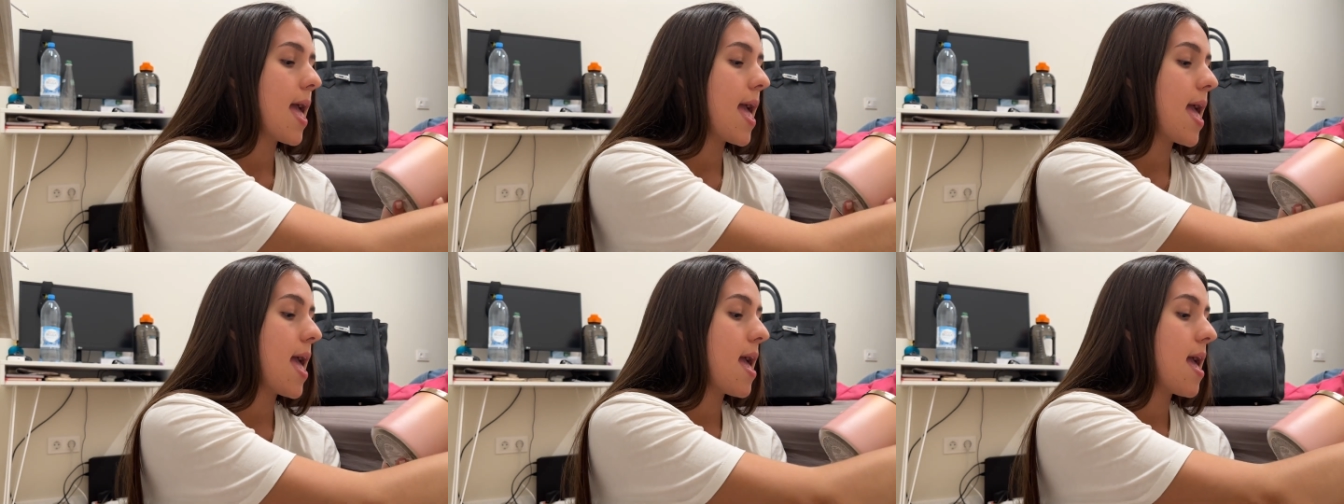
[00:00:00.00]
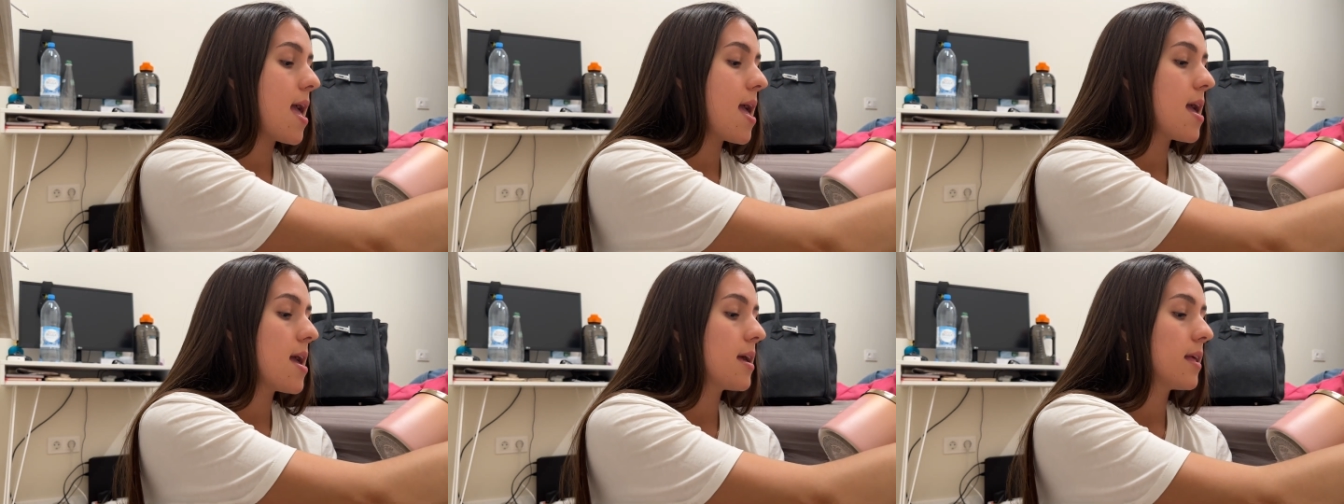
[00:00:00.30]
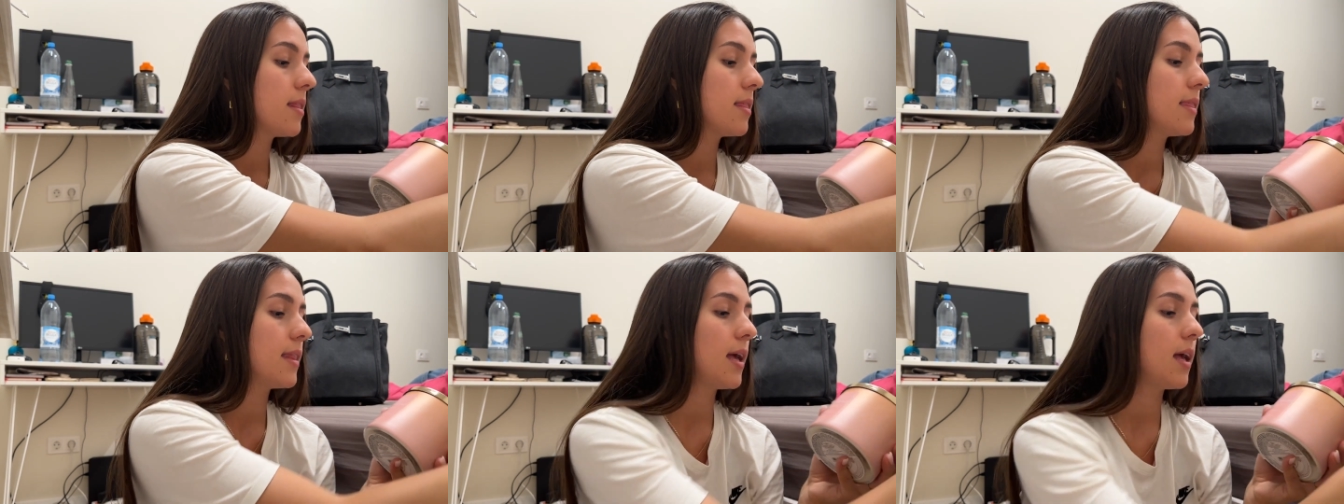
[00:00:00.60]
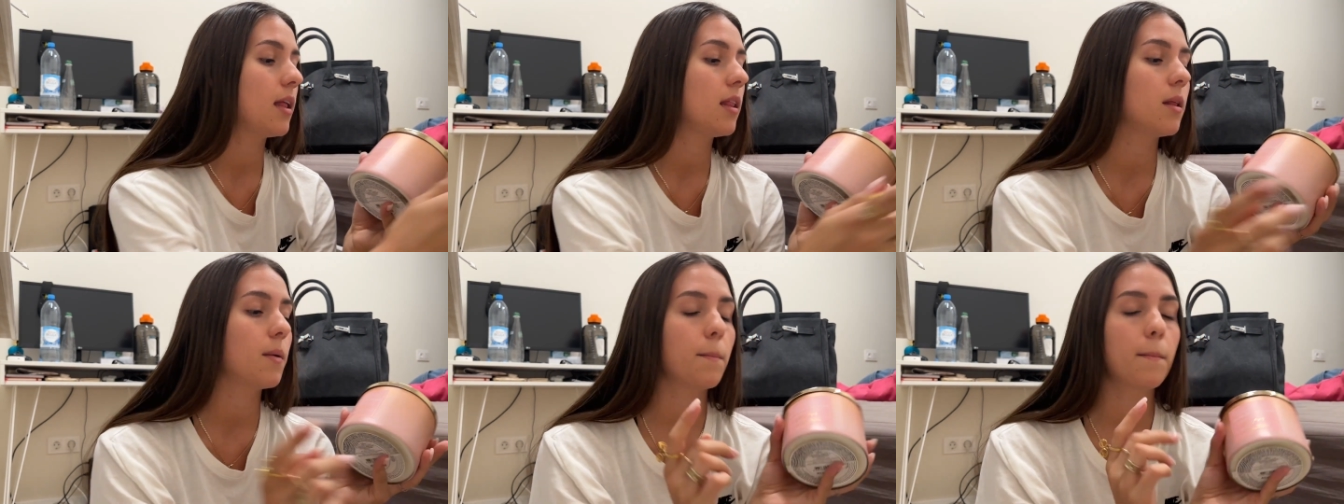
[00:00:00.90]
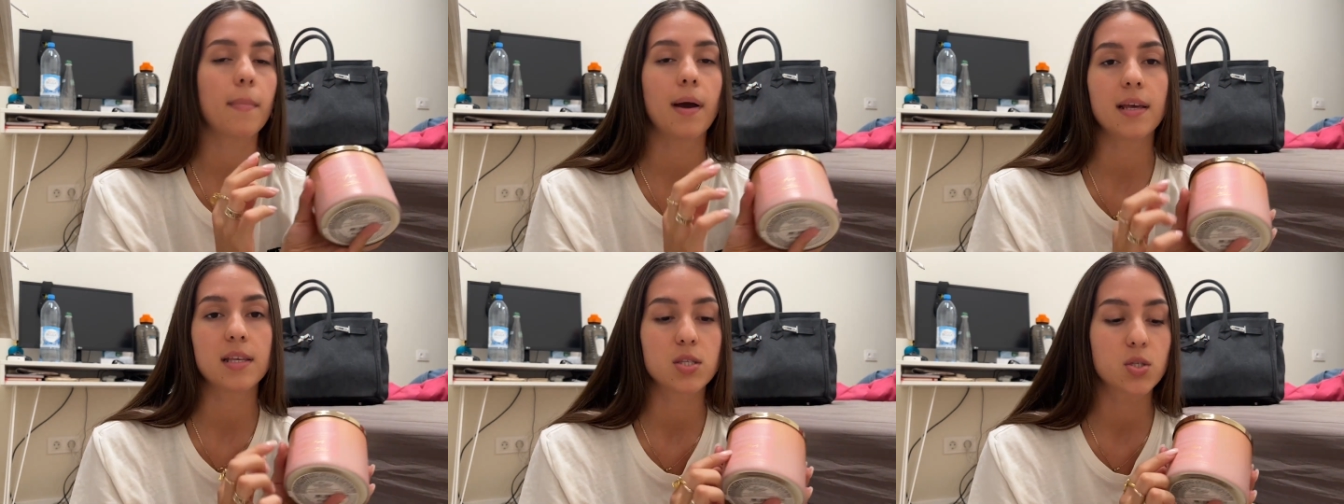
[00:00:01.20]
And then
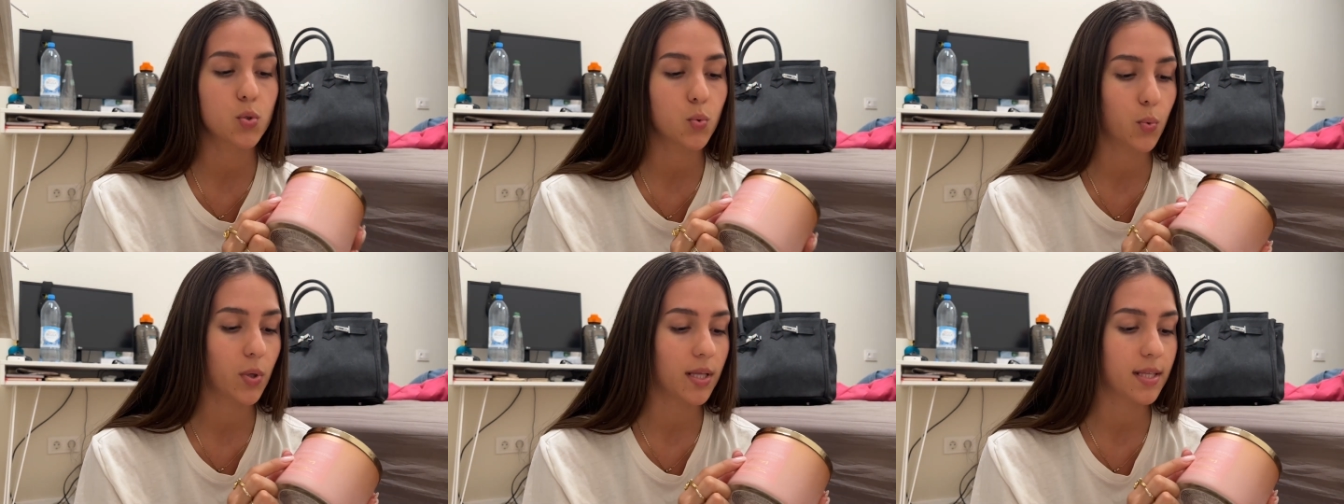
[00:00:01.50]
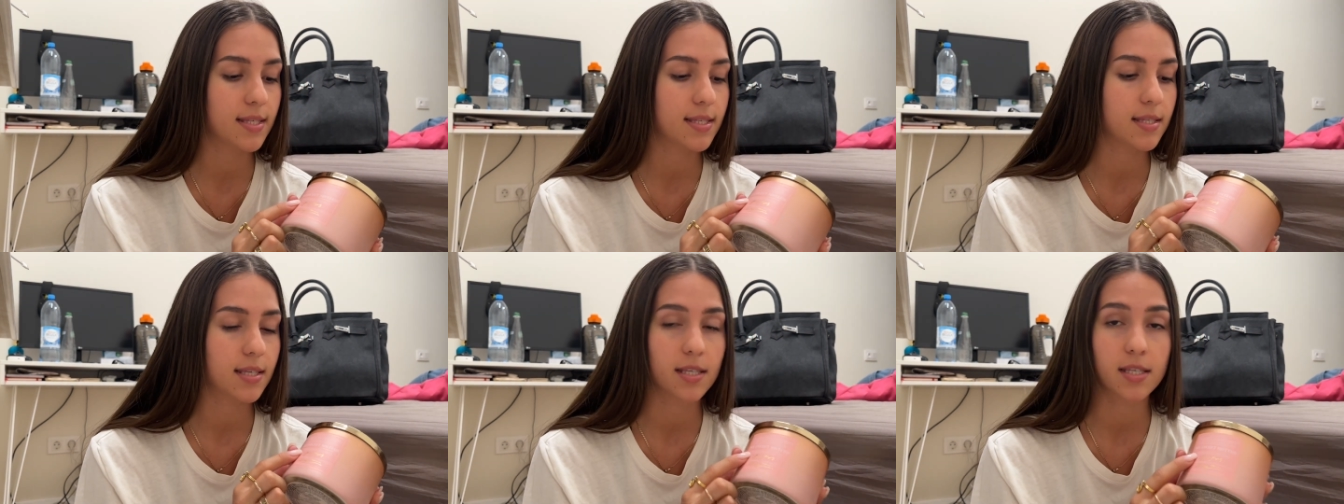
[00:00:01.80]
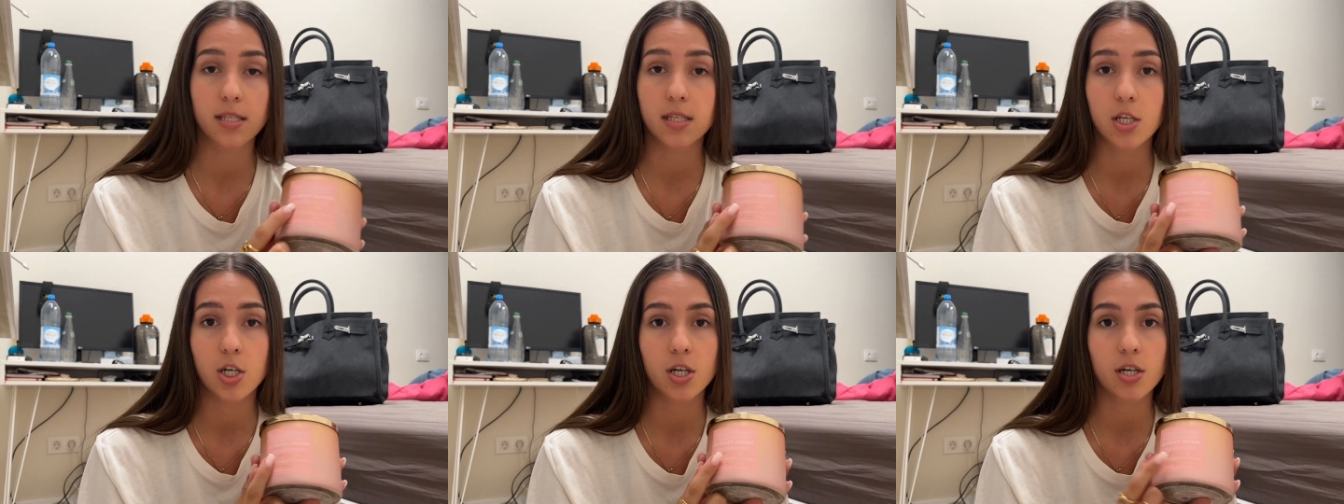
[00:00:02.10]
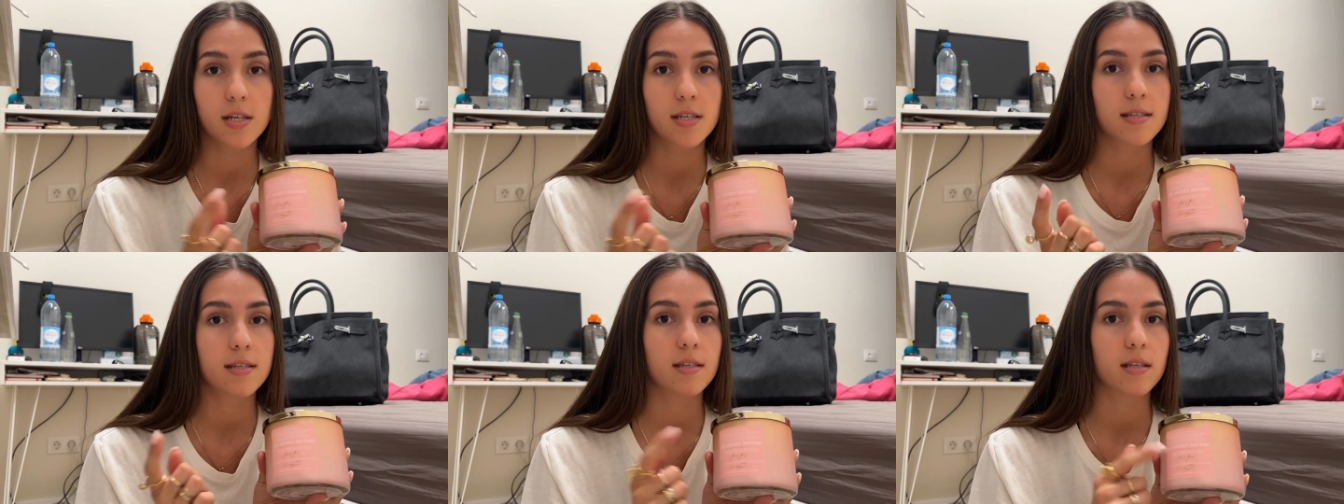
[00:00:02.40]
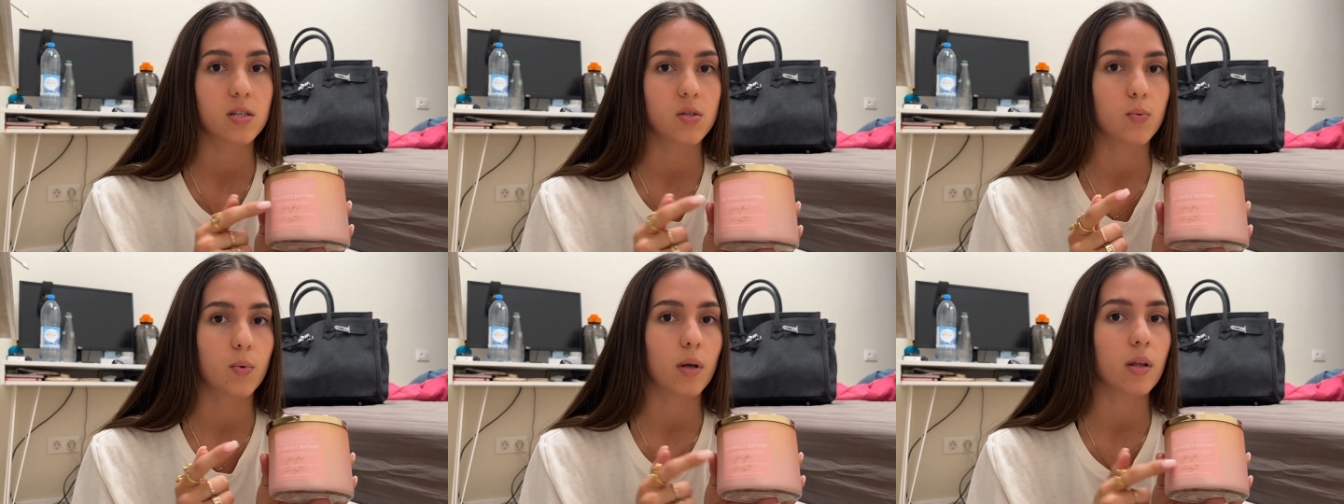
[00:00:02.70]
my sweet sisters,
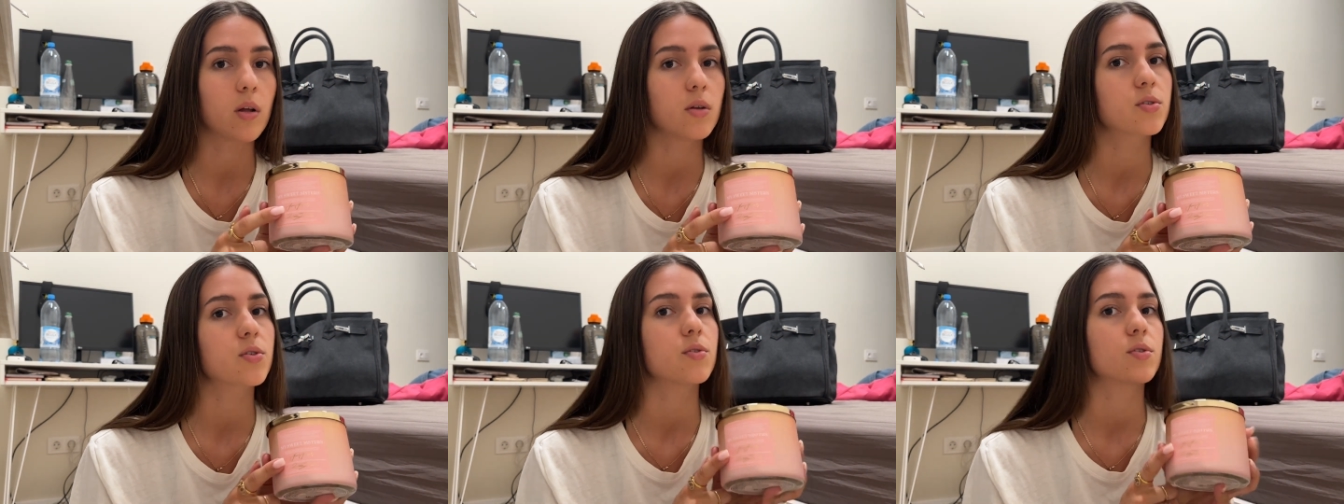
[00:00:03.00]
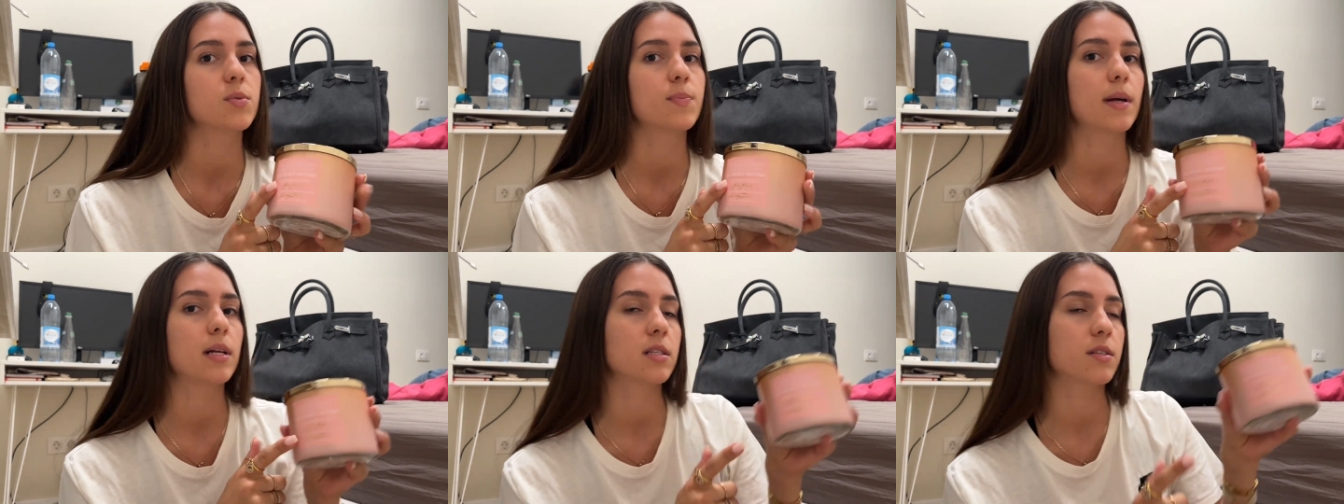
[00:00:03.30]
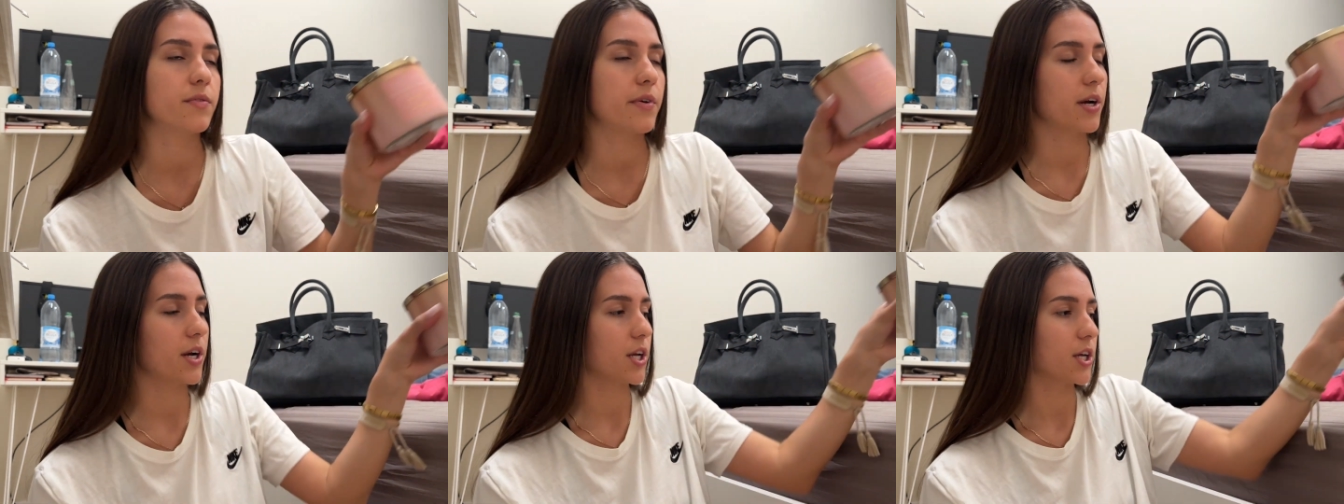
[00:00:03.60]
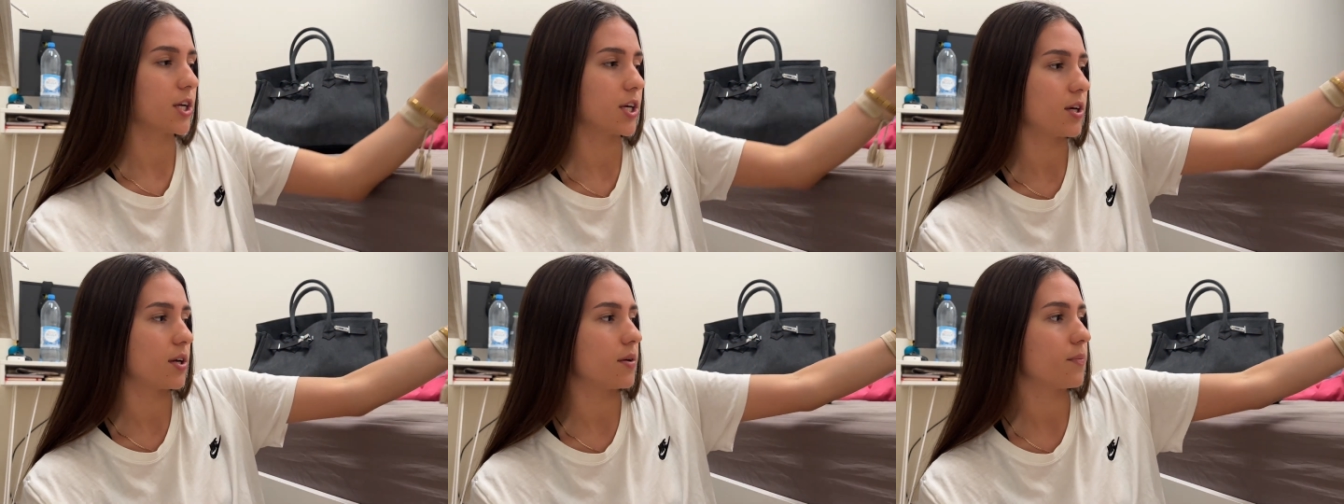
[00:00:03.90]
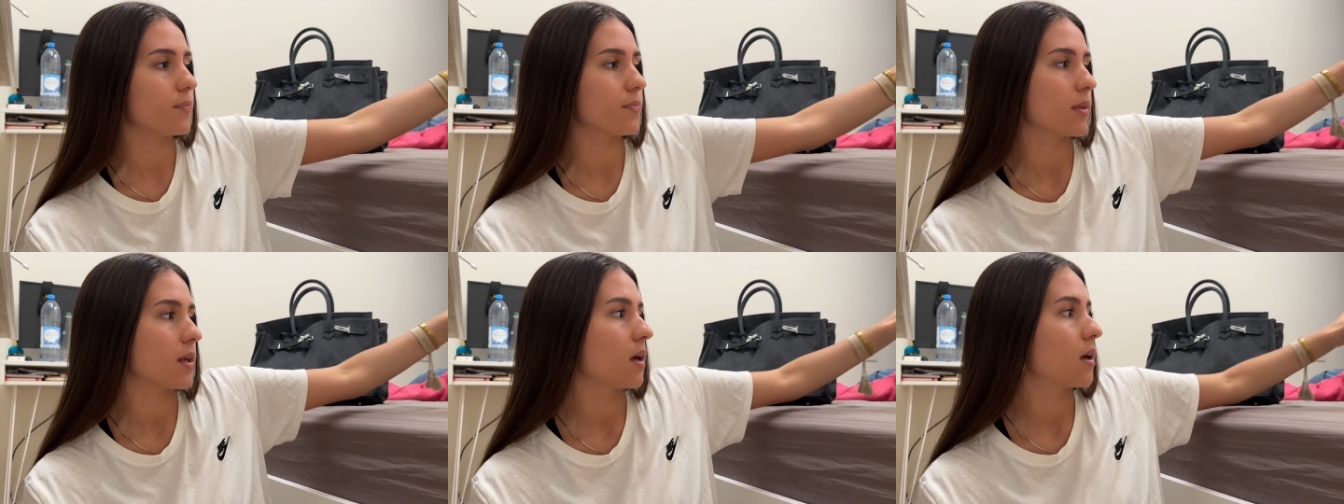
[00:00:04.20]
this one also smells very good.